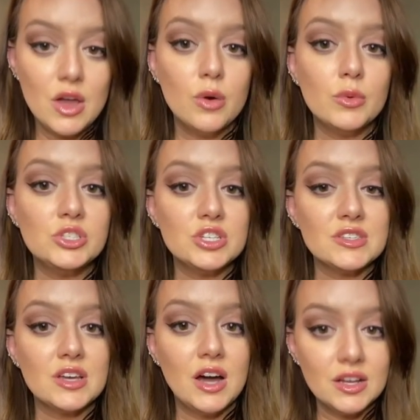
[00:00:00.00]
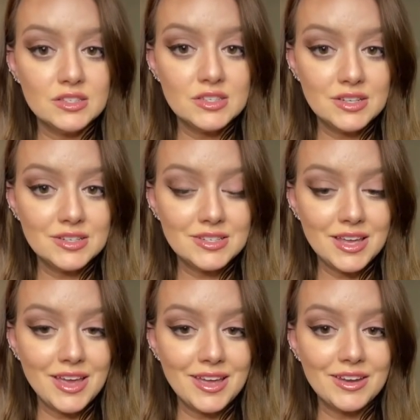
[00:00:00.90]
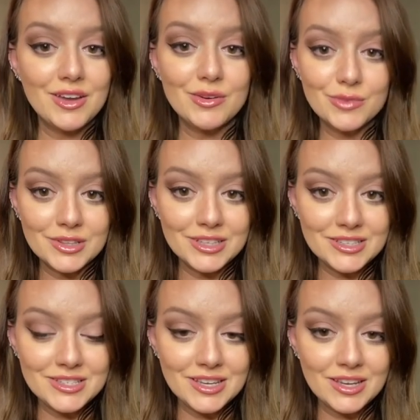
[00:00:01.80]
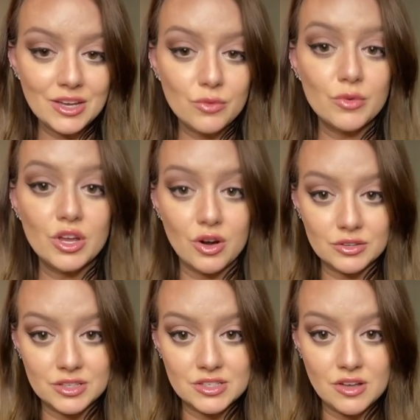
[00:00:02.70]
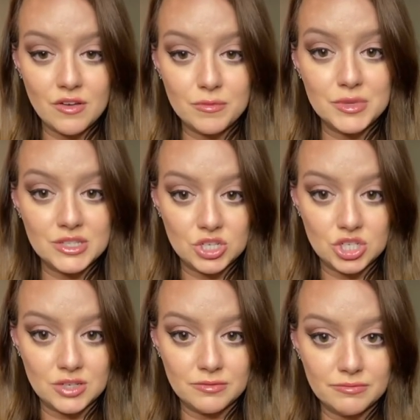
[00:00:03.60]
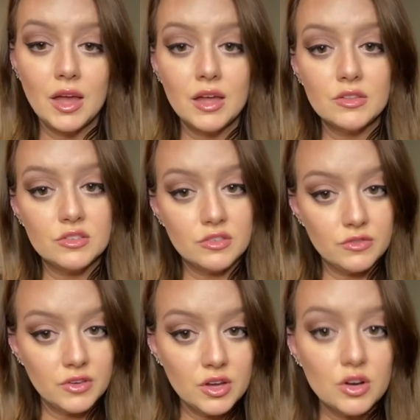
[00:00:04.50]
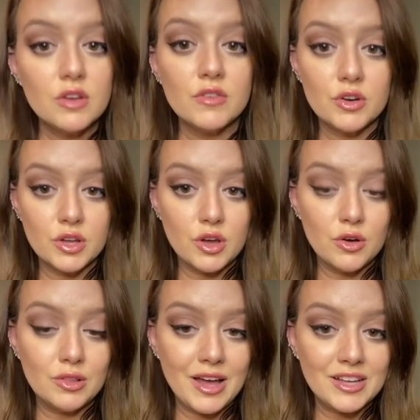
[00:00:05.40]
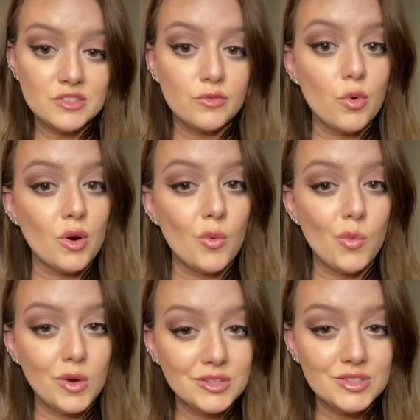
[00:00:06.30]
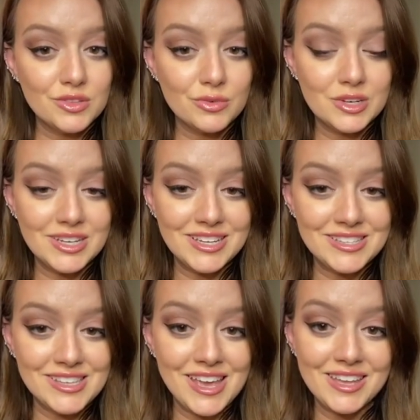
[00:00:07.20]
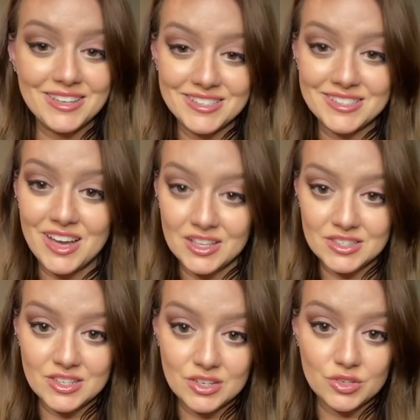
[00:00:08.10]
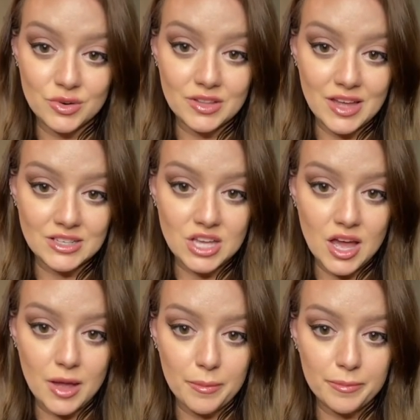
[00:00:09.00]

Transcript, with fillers: which is constant and unrelenting regardless of position. And the severe vertigo lasts for one to three days and is constant during that time.